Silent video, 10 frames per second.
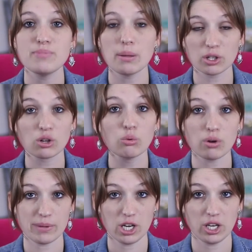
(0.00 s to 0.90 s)
biblical
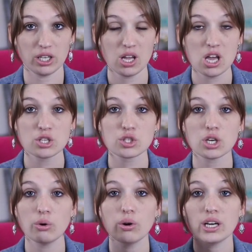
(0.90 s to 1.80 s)
womanhood.
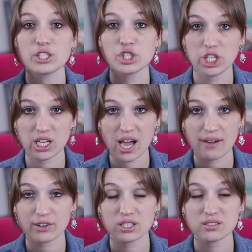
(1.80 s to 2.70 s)
So she
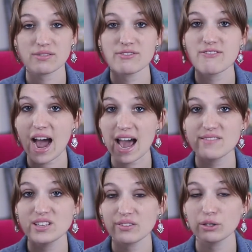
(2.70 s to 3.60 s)
covers
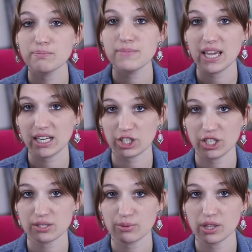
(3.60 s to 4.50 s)
five different main
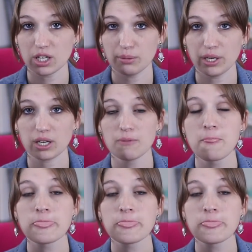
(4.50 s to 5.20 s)
areas within her book,